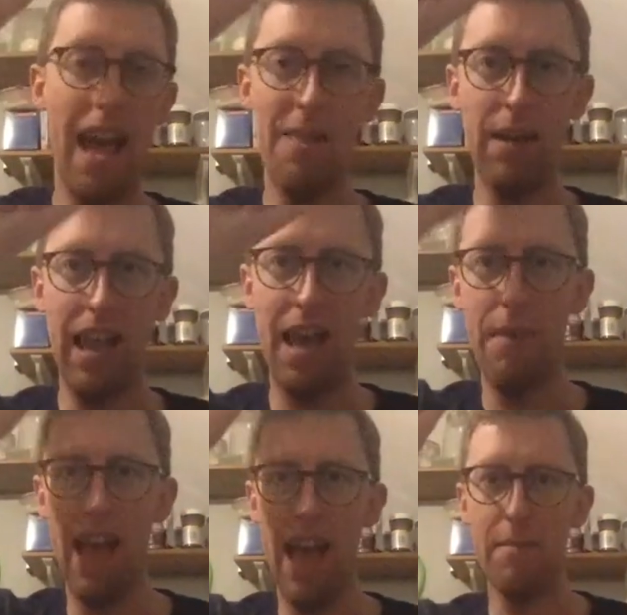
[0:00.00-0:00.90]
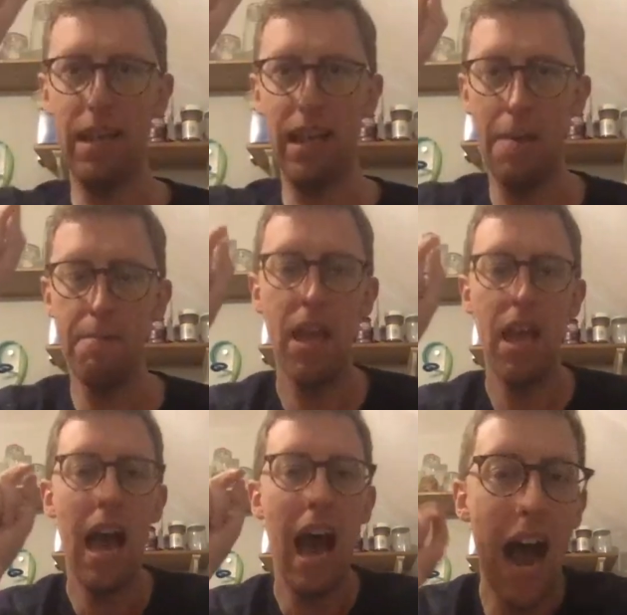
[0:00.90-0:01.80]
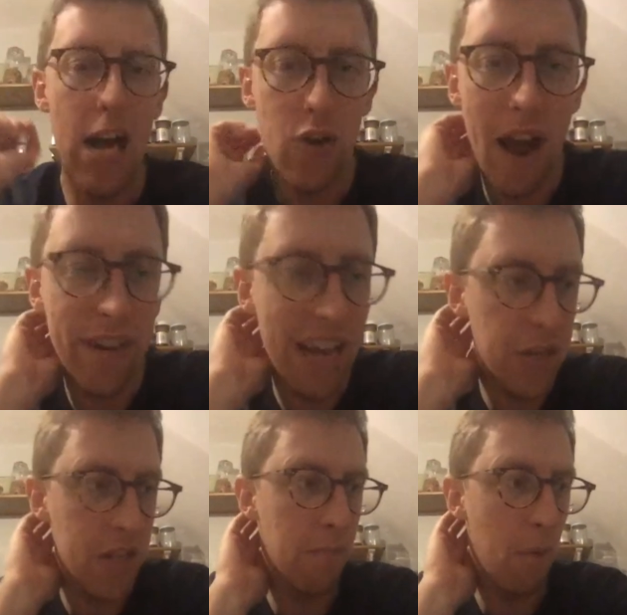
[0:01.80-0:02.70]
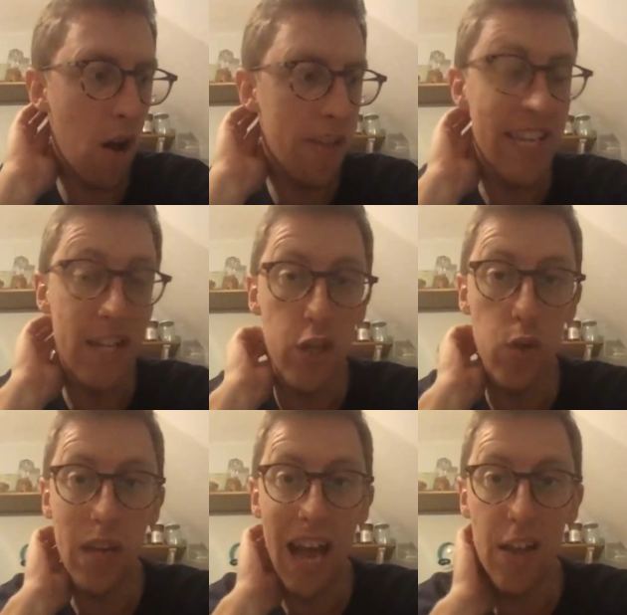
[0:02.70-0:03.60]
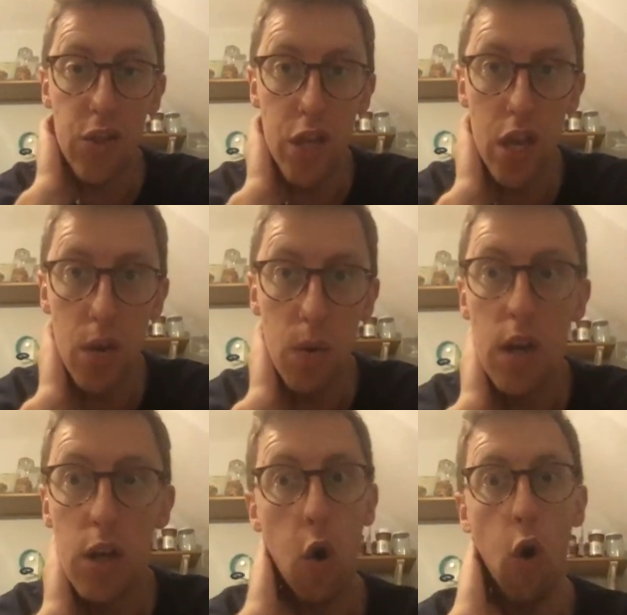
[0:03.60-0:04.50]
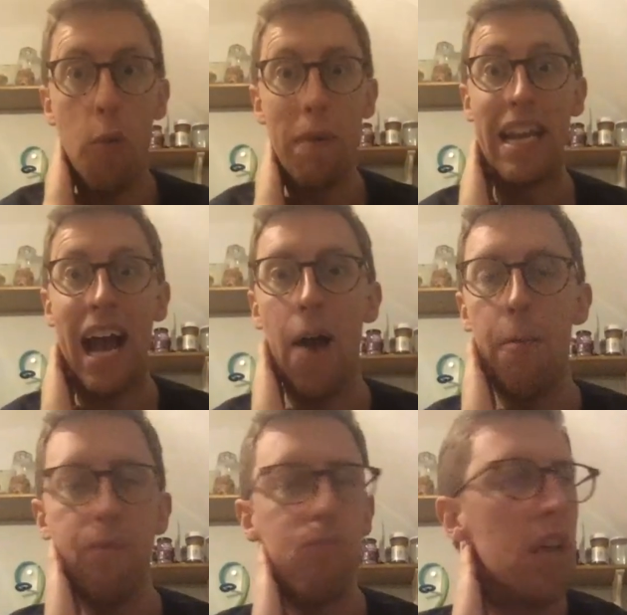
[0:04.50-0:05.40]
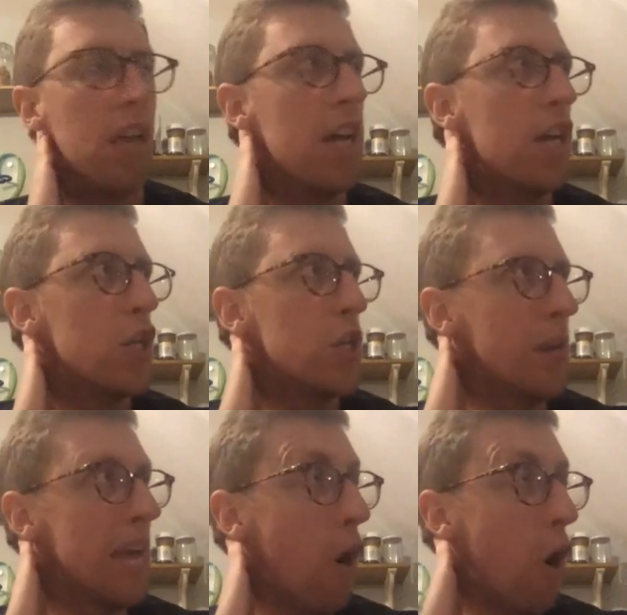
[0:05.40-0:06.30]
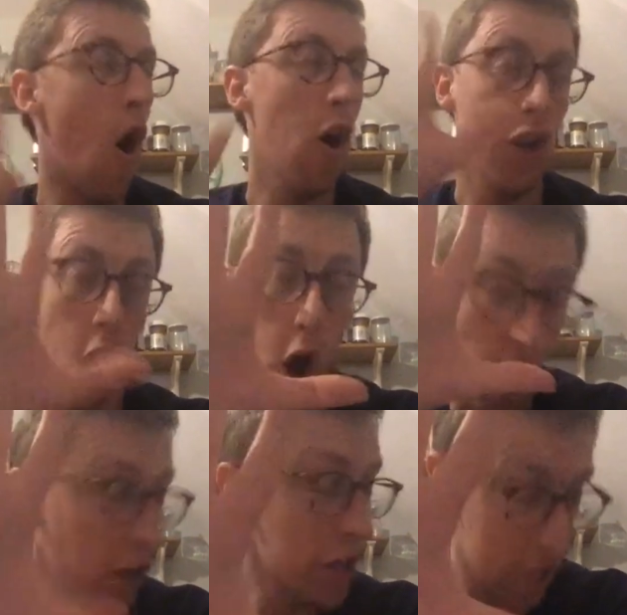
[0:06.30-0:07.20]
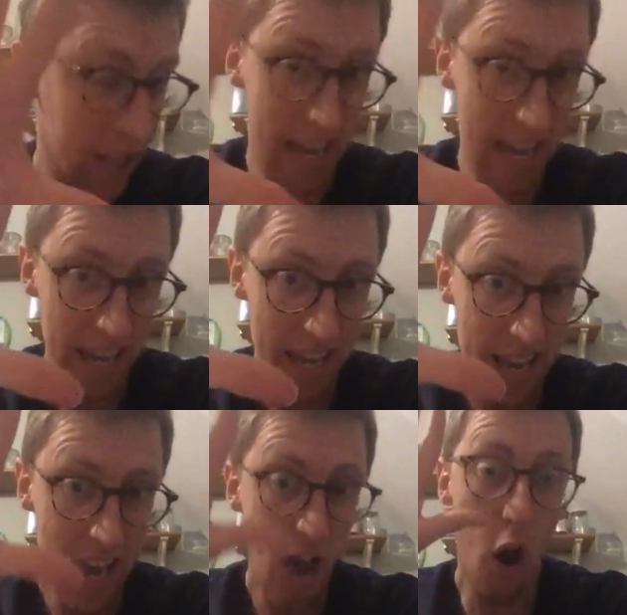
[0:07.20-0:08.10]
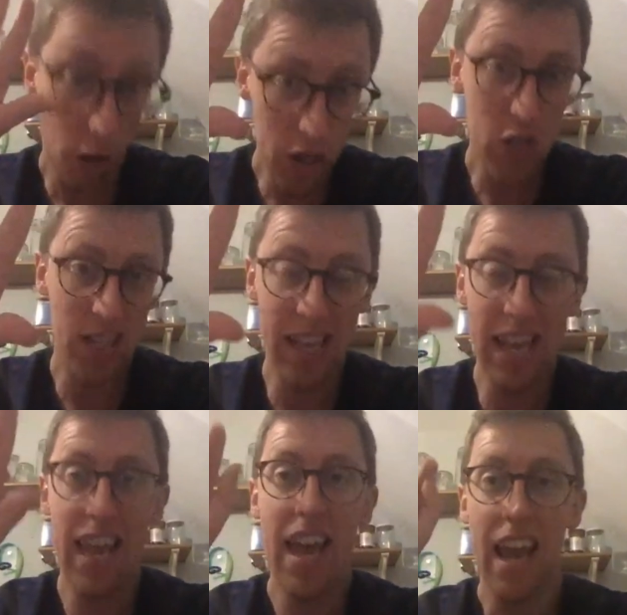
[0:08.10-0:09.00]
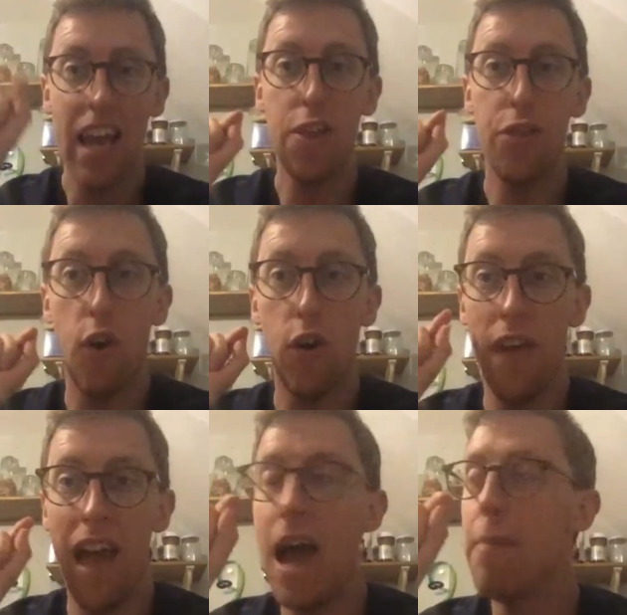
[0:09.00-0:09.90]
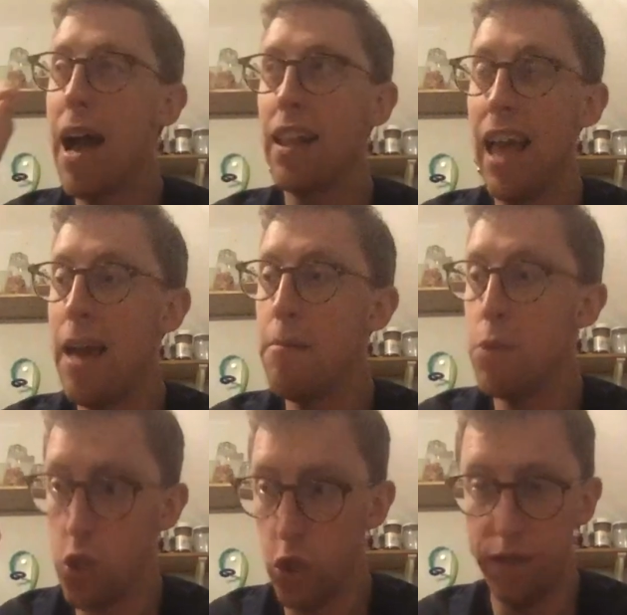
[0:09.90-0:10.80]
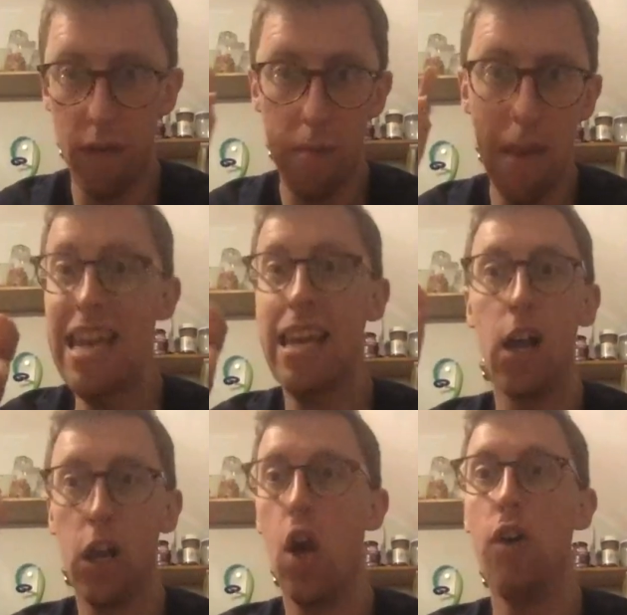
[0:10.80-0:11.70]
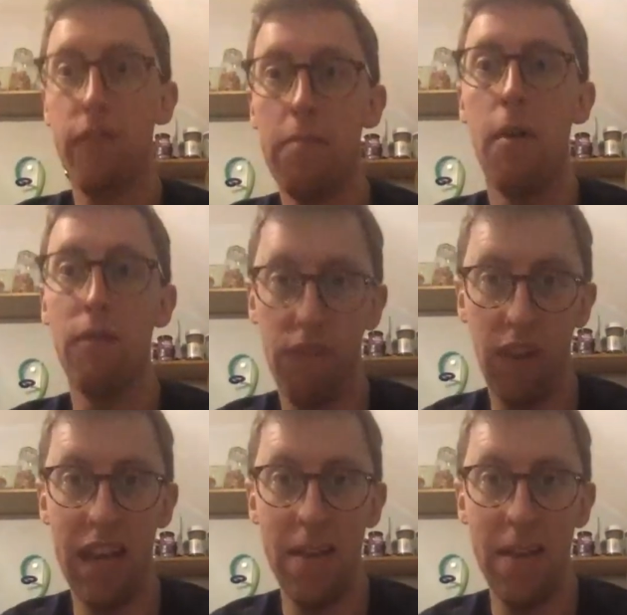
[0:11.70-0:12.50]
MLM, MLM. I drive an Aston Martin, you can too. Call me now. So he honestly, he thought that MLM stood for Make Love Monthly.